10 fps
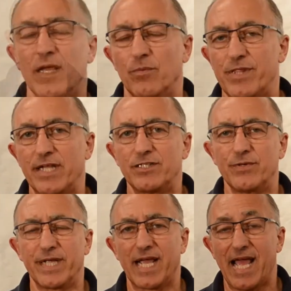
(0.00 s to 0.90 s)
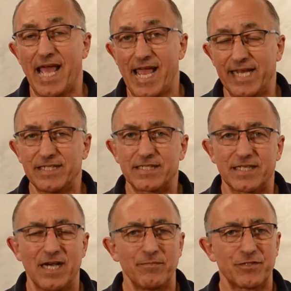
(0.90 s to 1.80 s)
We're then doing 8
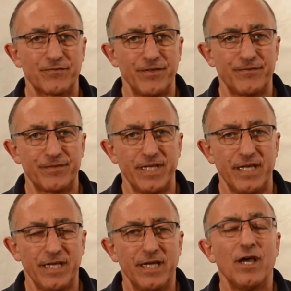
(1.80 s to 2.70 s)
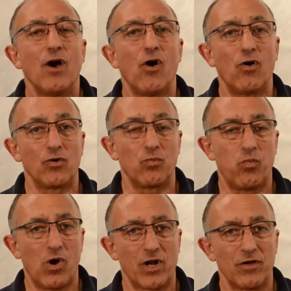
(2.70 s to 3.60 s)
times 50 on
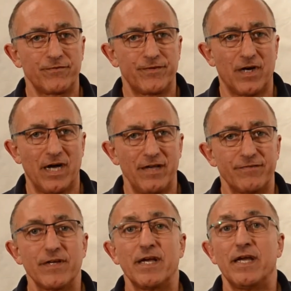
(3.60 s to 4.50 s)
105,